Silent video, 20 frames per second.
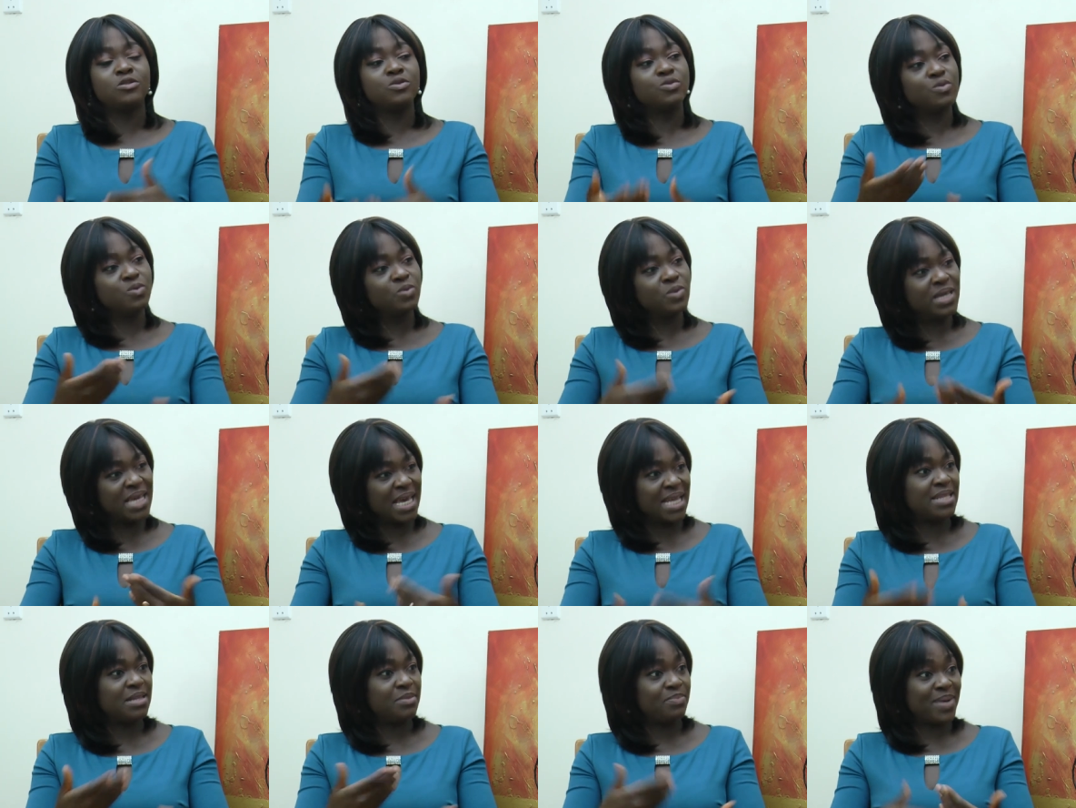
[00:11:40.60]
to
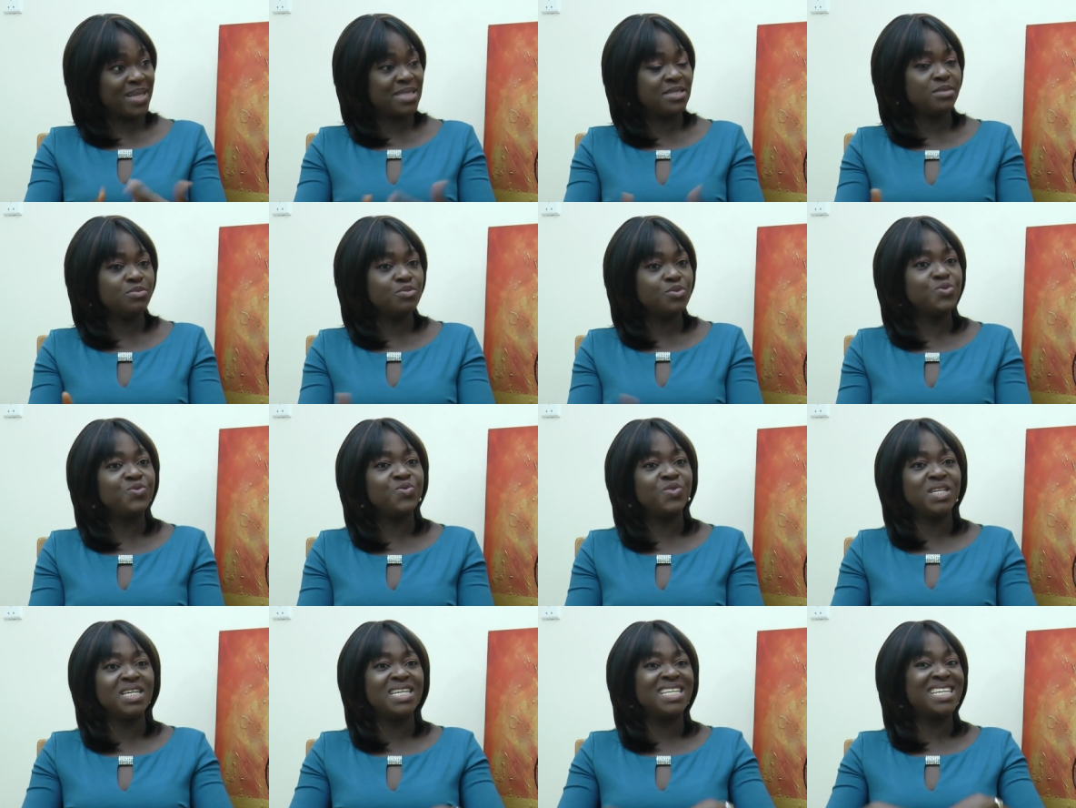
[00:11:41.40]
get the party
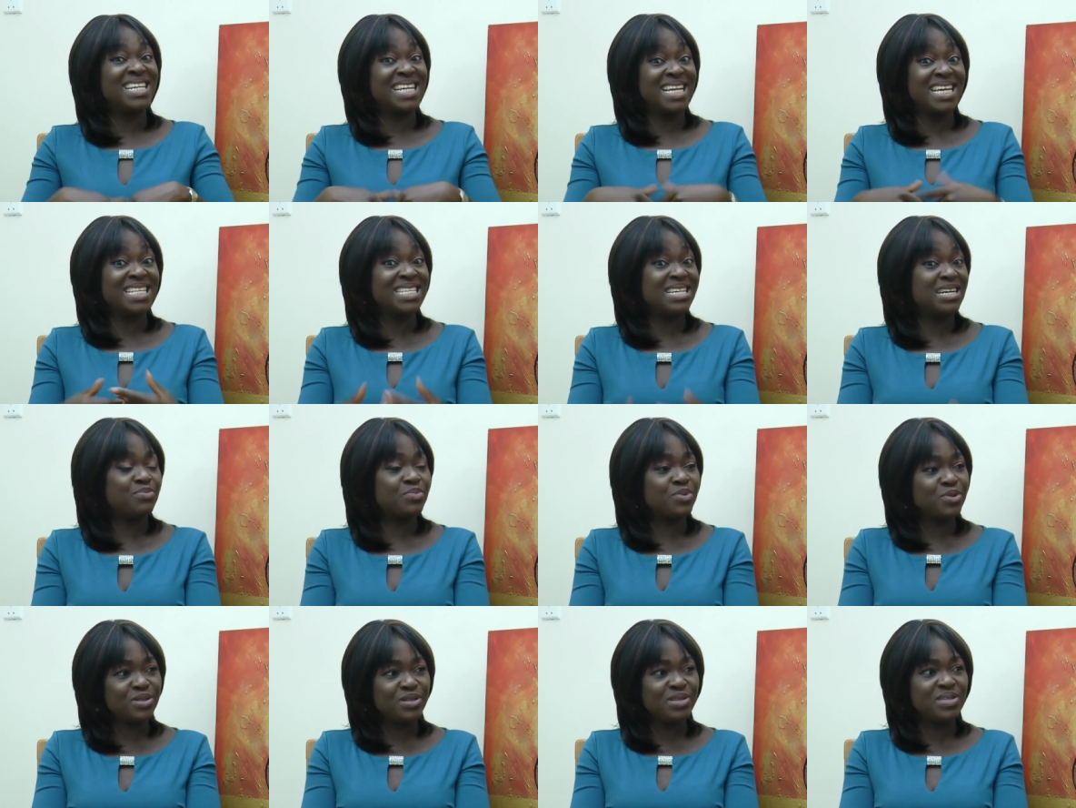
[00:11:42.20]
moving and get
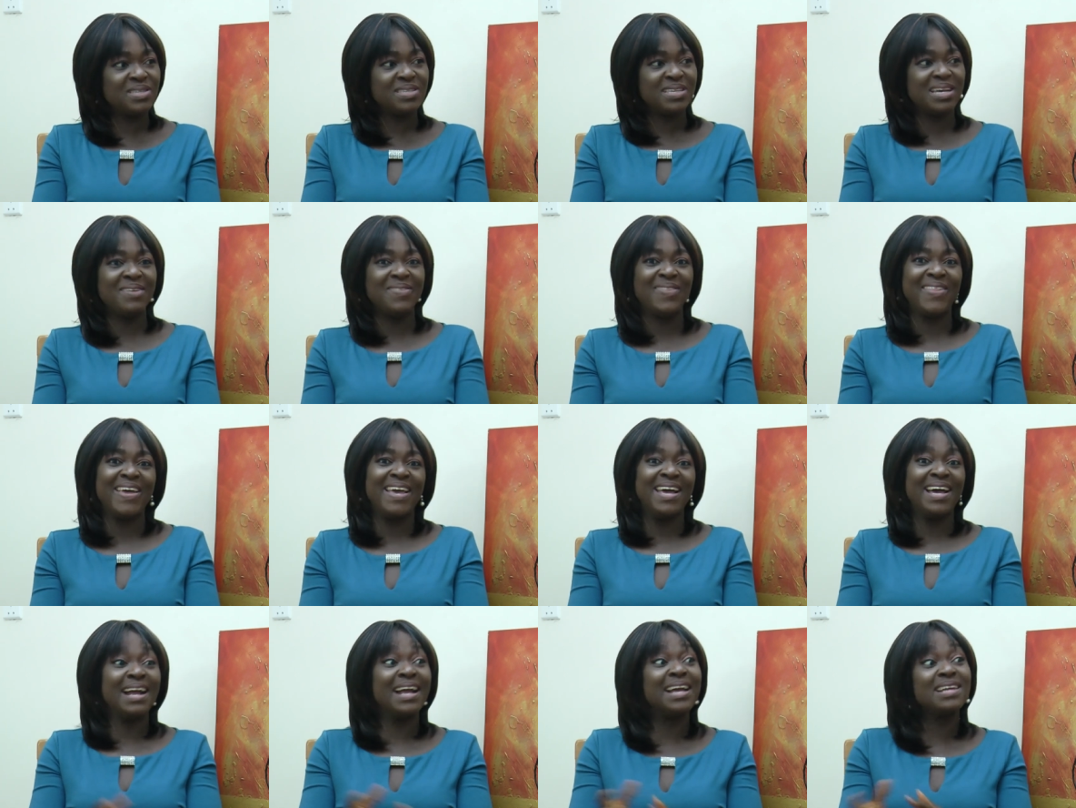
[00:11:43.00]
our policies out
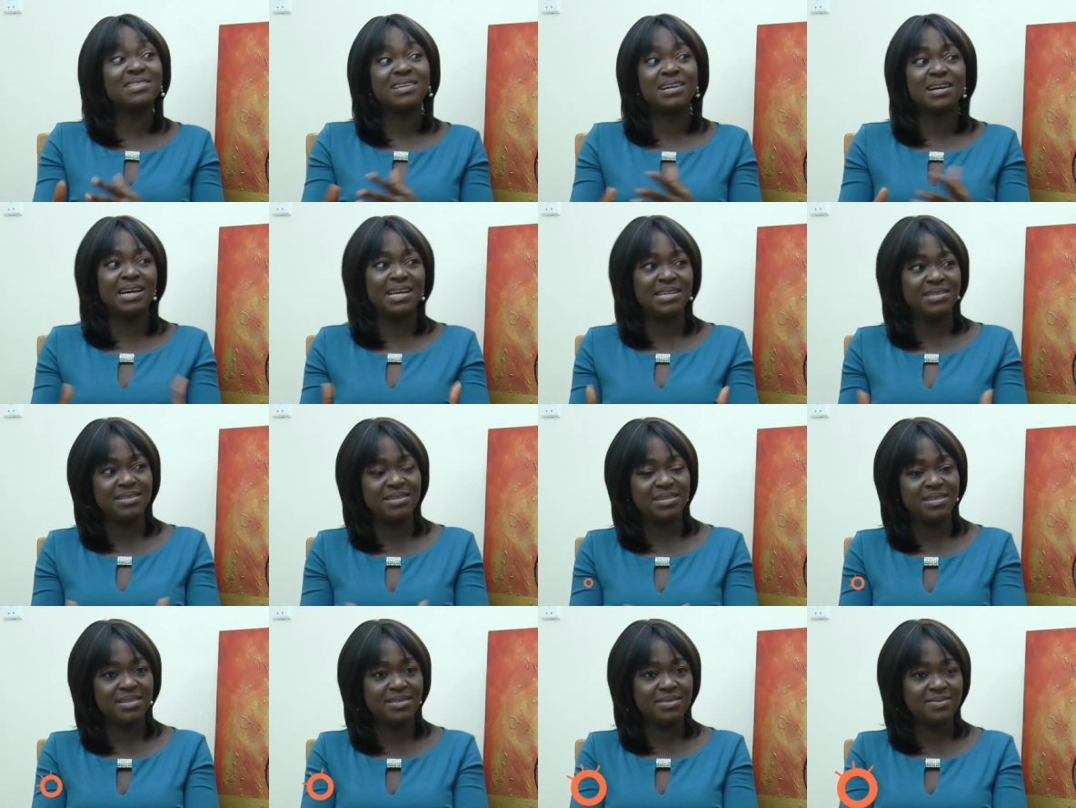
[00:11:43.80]
there and get our
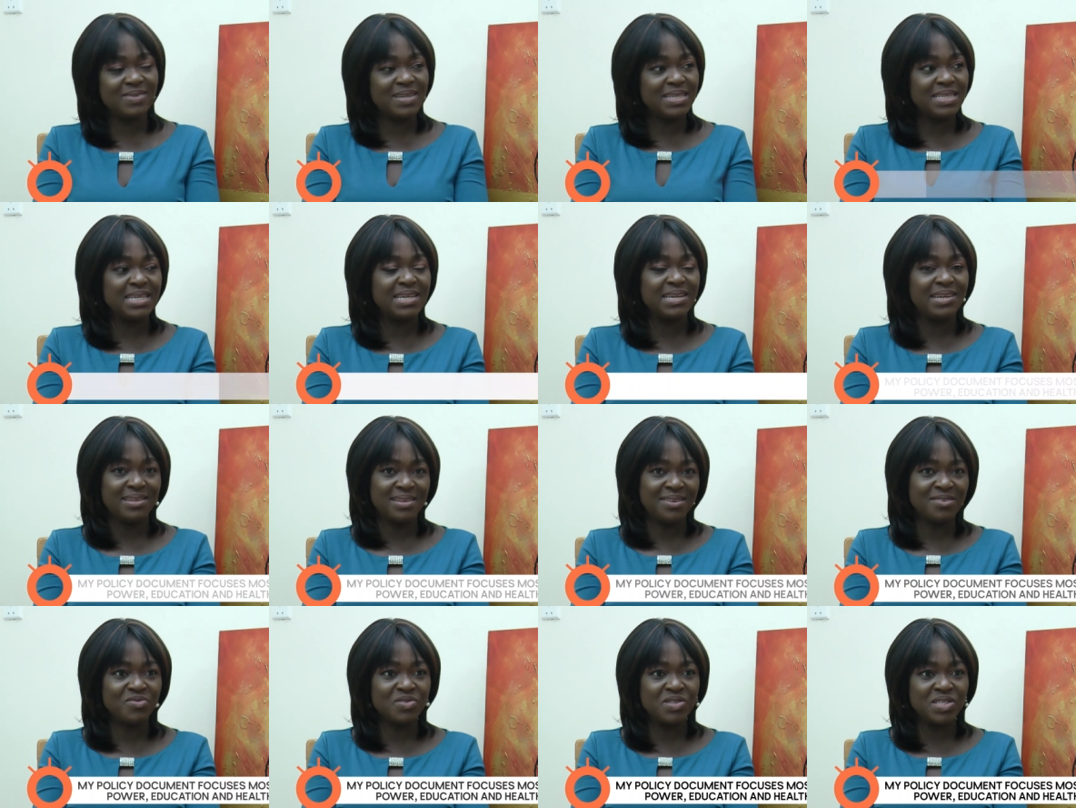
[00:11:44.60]
candidates ready
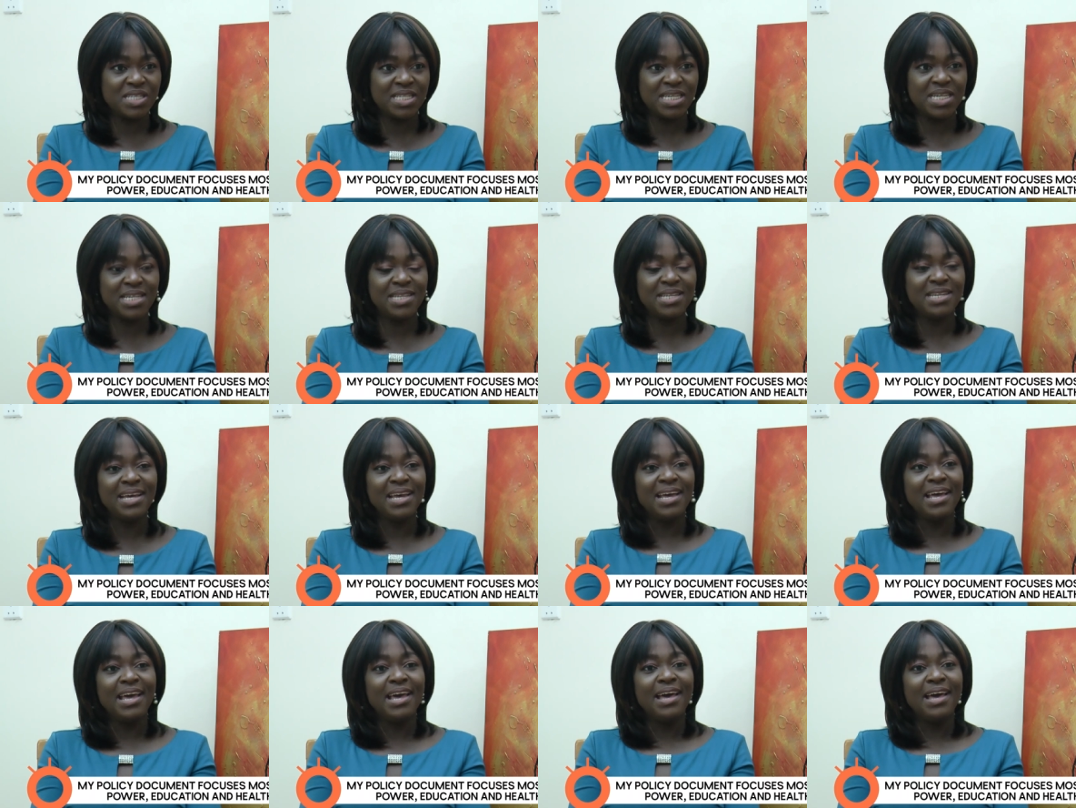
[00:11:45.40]
and everything.